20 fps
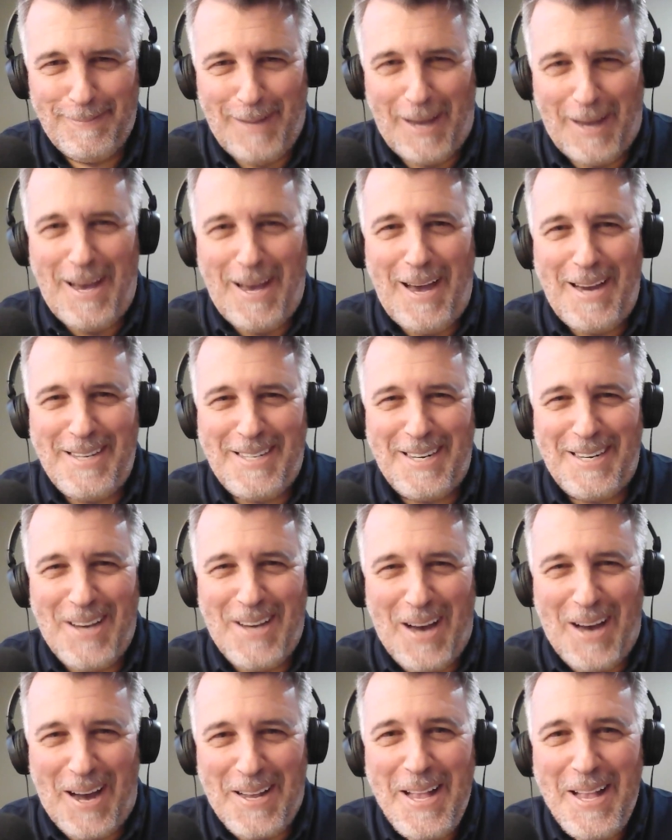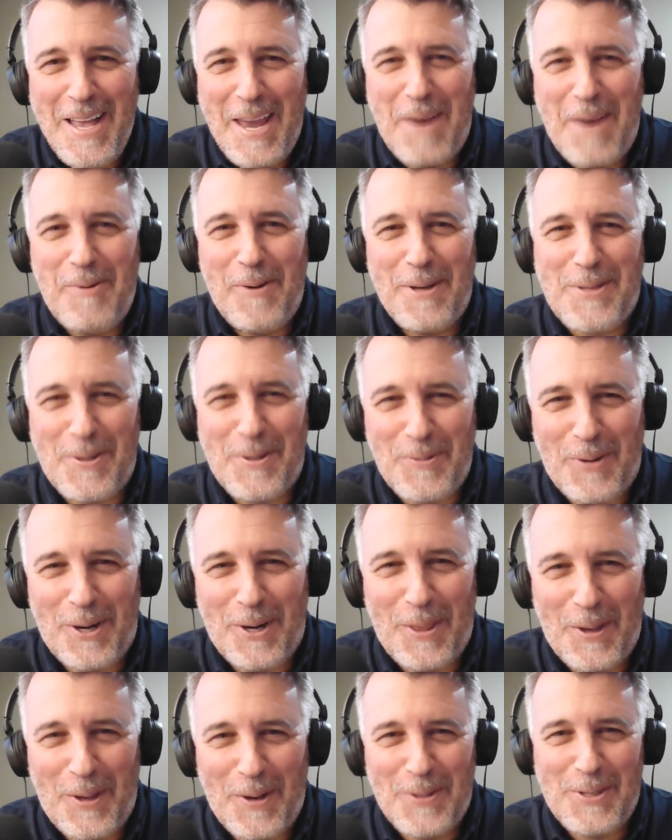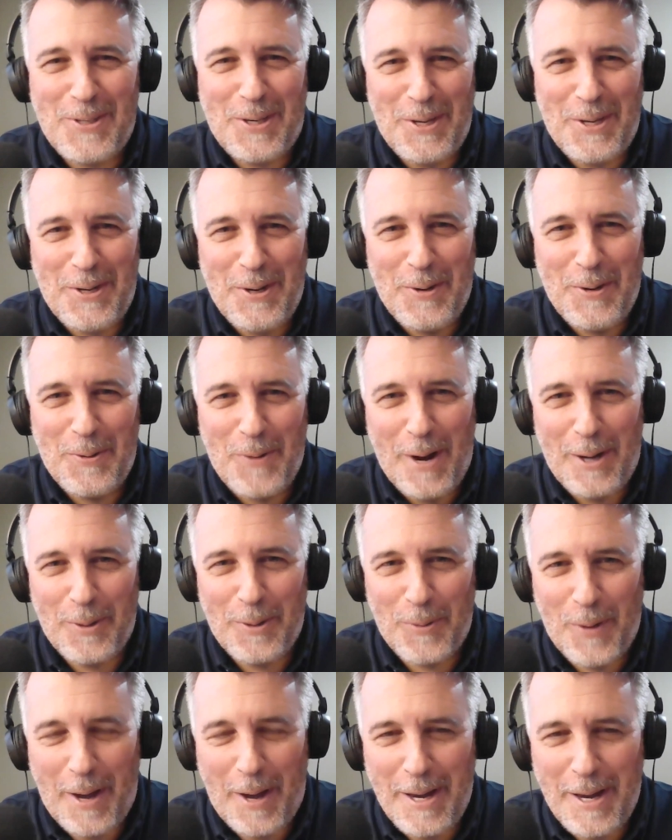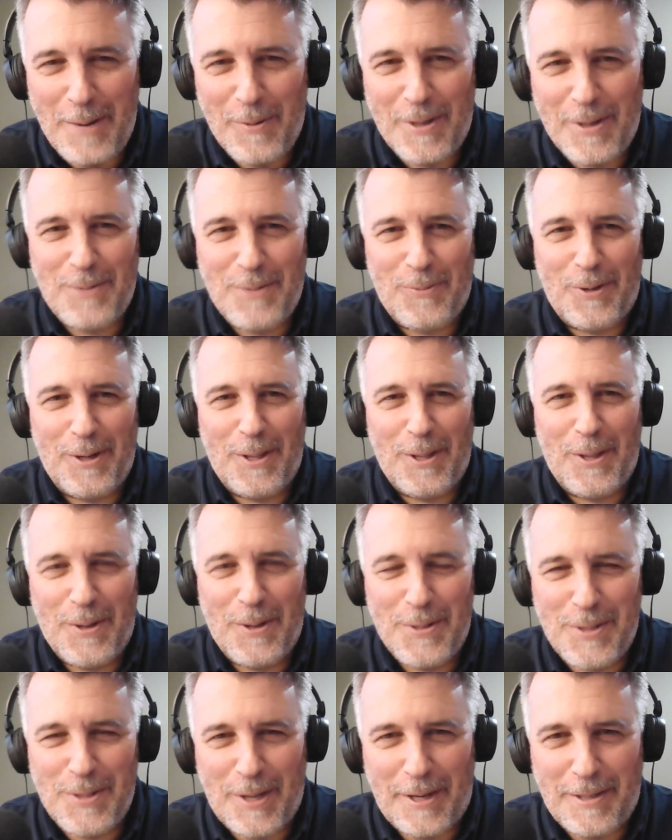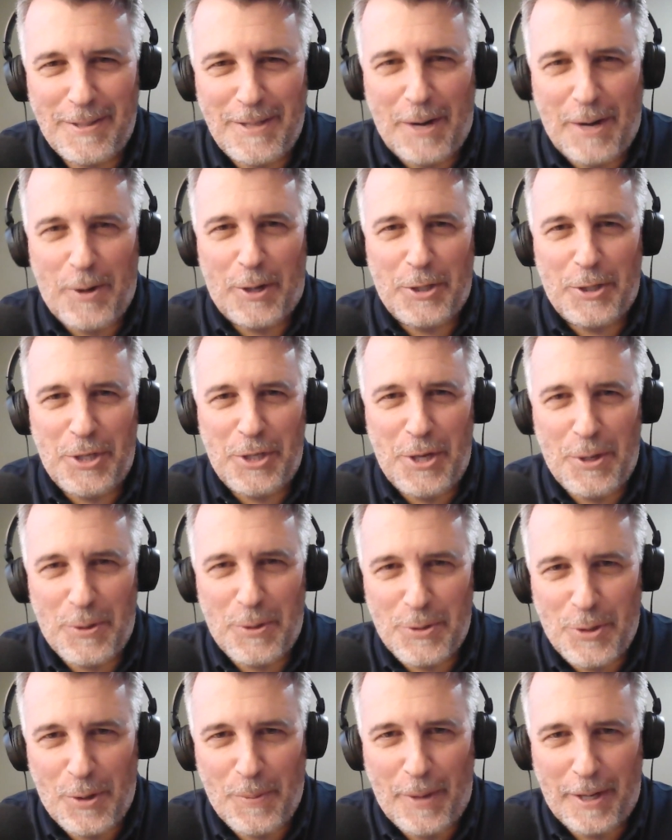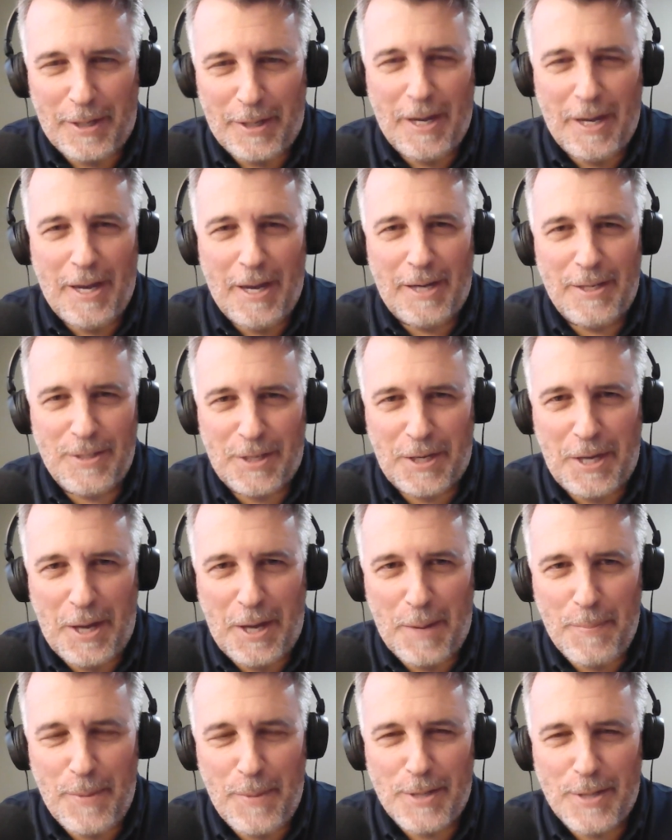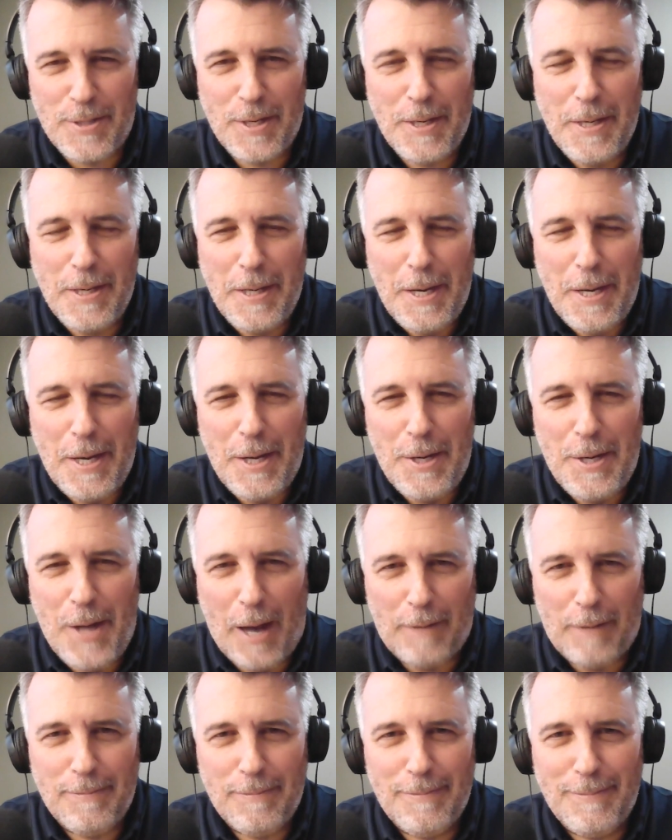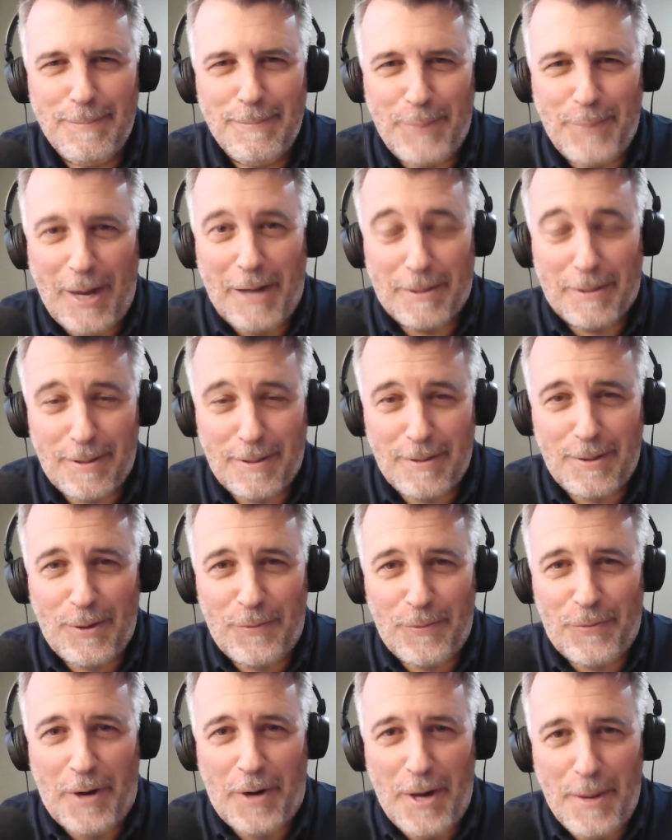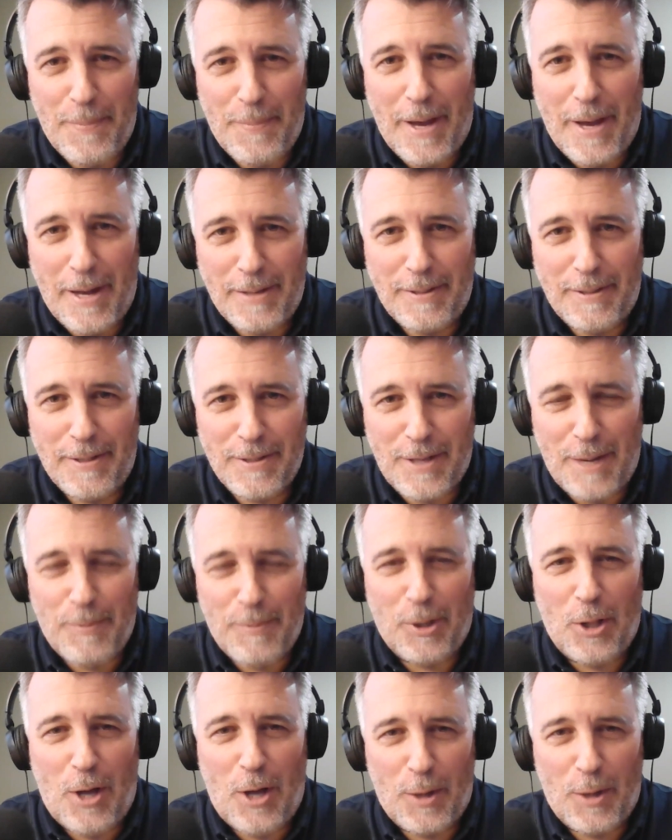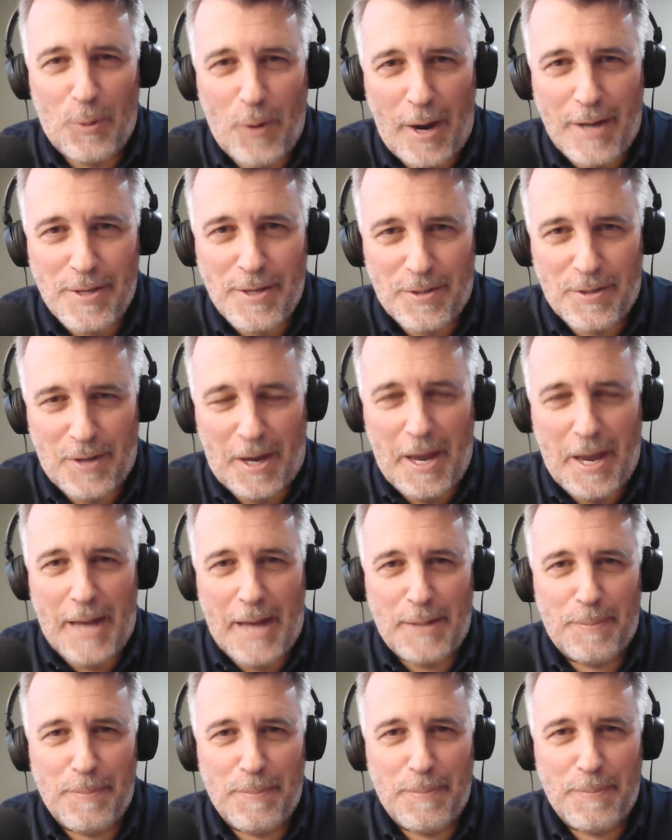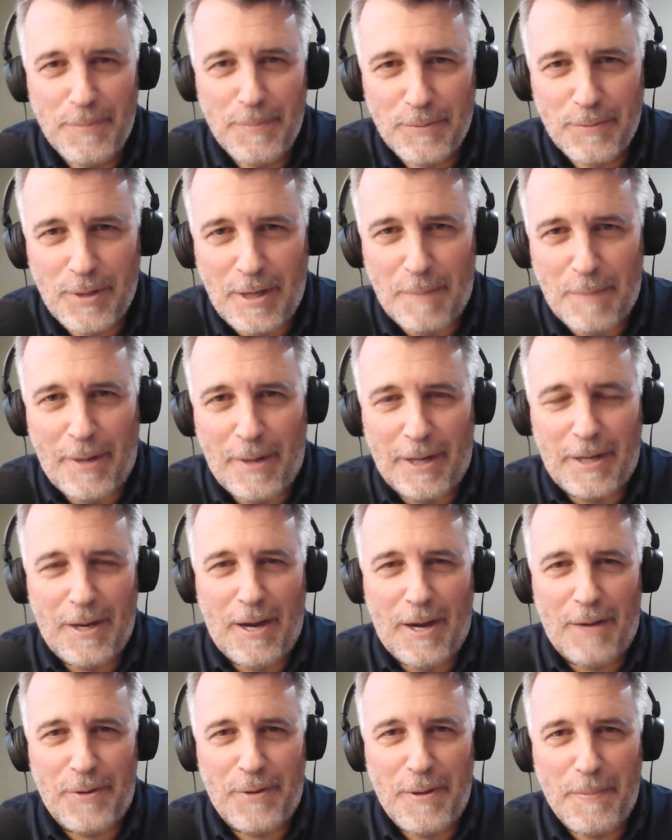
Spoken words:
I did not. He wasn't one of those that you knew right away. He wasn't one of those like Derek Jeter's, oh my God, he's a can't miss. No, but good for him, man. He's come a long way since I had him getting my coffee.